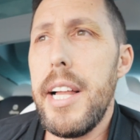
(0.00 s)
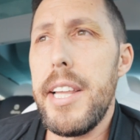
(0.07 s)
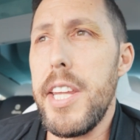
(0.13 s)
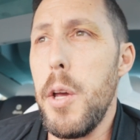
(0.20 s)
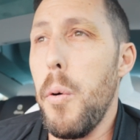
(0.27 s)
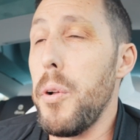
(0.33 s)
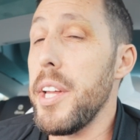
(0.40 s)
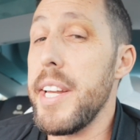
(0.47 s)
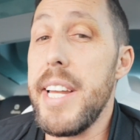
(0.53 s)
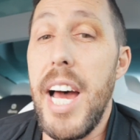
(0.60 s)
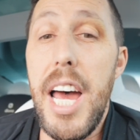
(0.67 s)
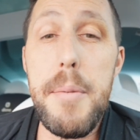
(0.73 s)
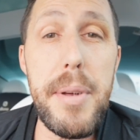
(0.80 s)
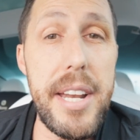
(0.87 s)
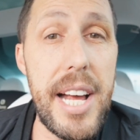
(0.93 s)
The only
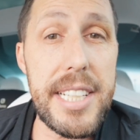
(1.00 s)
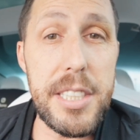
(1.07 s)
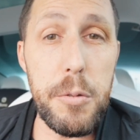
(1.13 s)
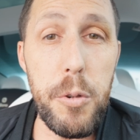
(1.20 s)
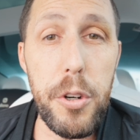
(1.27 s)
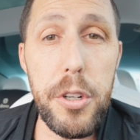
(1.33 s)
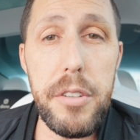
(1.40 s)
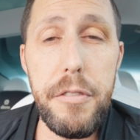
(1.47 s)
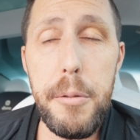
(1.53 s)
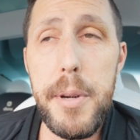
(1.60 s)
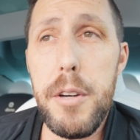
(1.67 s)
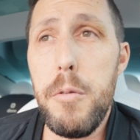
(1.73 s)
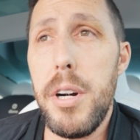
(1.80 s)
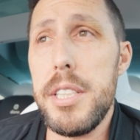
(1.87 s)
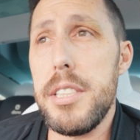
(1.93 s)
time it hasn't worked for me
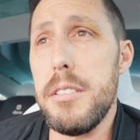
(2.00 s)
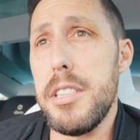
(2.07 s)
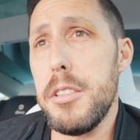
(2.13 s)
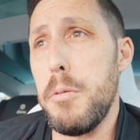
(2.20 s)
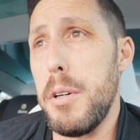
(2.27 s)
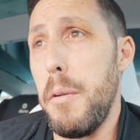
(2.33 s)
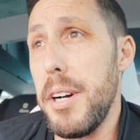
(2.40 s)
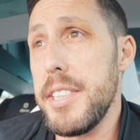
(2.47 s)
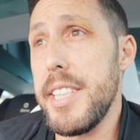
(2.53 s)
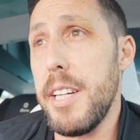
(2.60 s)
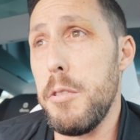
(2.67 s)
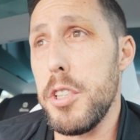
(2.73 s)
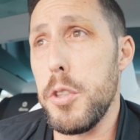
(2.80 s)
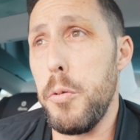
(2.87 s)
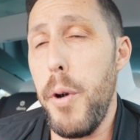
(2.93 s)
once it
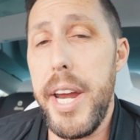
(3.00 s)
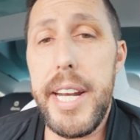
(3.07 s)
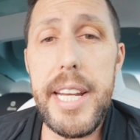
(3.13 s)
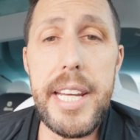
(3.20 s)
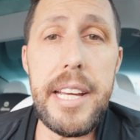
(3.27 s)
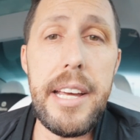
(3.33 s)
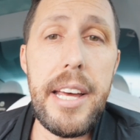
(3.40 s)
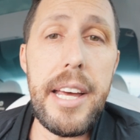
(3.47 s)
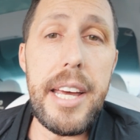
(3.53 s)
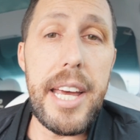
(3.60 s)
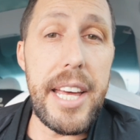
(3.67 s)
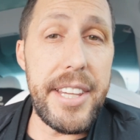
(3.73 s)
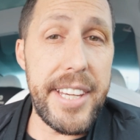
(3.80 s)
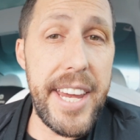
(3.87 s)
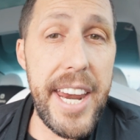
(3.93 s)
was raining
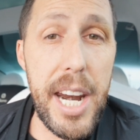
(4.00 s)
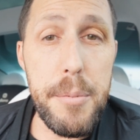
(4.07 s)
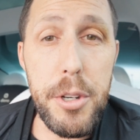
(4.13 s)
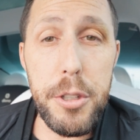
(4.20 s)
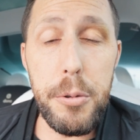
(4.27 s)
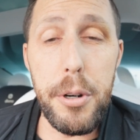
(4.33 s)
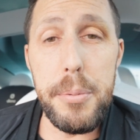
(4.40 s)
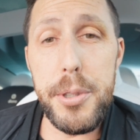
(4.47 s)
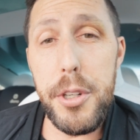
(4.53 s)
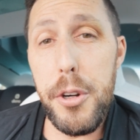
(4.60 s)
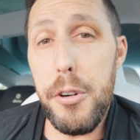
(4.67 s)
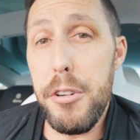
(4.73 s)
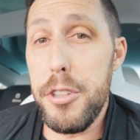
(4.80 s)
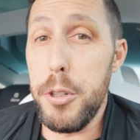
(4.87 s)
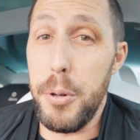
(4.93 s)
and the cameras were
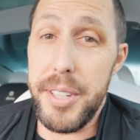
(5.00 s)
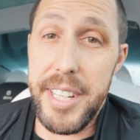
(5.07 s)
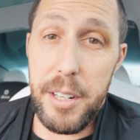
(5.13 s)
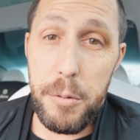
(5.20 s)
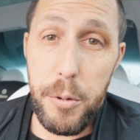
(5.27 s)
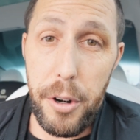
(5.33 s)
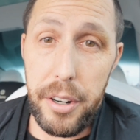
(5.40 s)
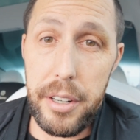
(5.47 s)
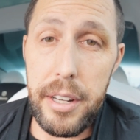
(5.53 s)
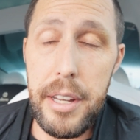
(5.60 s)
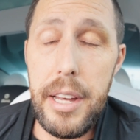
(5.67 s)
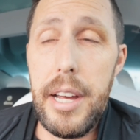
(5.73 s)
obscured, so it didn't work.